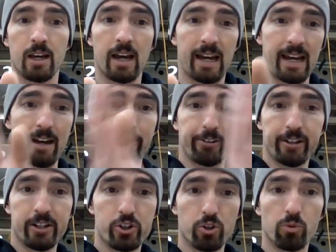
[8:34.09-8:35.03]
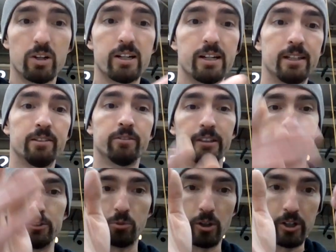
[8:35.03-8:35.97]
half an inch away
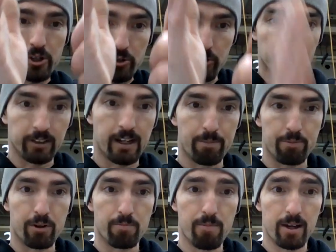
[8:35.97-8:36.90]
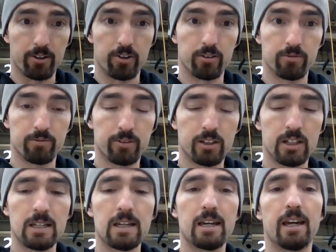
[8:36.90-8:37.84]
is where you'd clamp your metal.
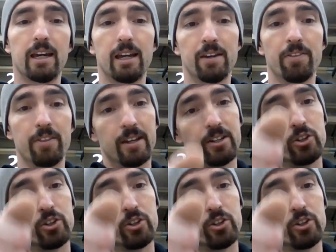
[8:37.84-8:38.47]
And then